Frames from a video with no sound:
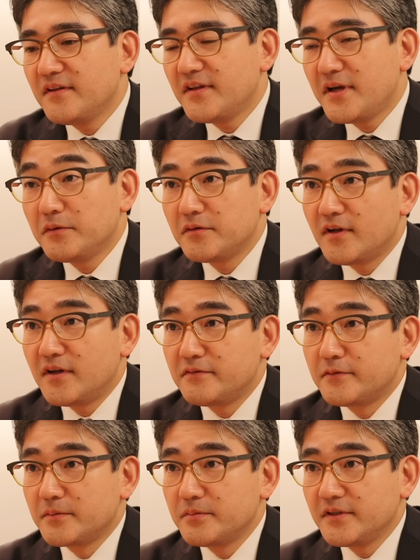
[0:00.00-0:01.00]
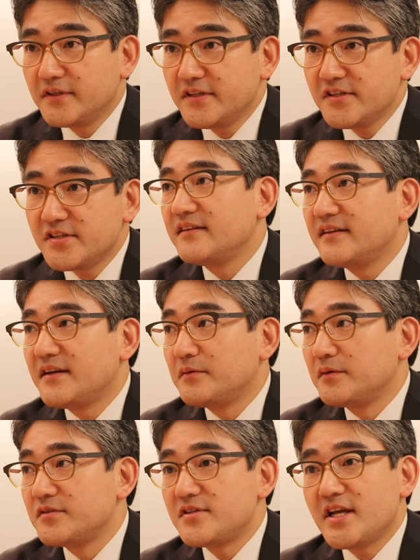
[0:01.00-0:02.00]
they will call for police. They
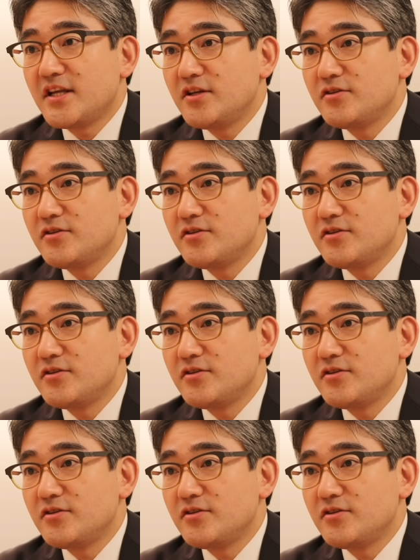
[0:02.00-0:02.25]
will take you